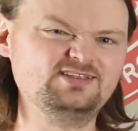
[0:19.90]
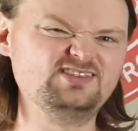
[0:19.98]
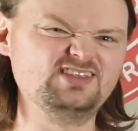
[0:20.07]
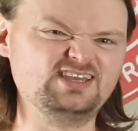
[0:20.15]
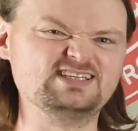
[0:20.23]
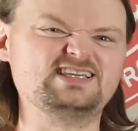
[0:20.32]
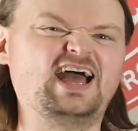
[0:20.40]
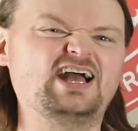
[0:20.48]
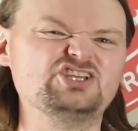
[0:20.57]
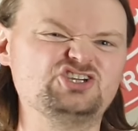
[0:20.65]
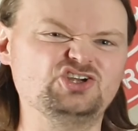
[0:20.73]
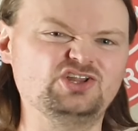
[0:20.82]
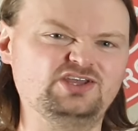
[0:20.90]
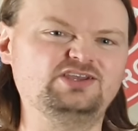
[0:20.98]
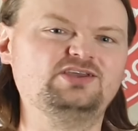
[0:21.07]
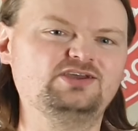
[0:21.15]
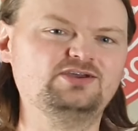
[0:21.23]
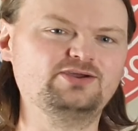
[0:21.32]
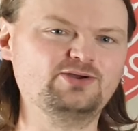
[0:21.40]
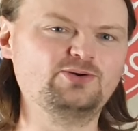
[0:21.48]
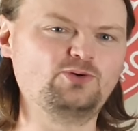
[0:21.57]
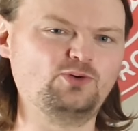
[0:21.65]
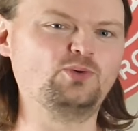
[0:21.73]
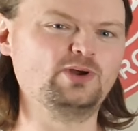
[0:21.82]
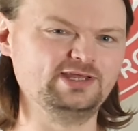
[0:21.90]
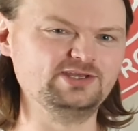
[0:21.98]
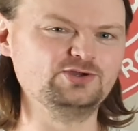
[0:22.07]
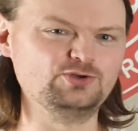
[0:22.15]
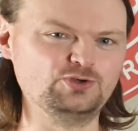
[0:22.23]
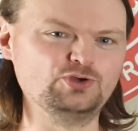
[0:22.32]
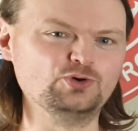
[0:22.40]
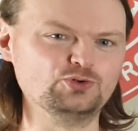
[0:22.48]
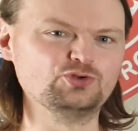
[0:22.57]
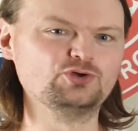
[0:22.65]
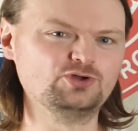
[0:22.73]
that it's actually quite good.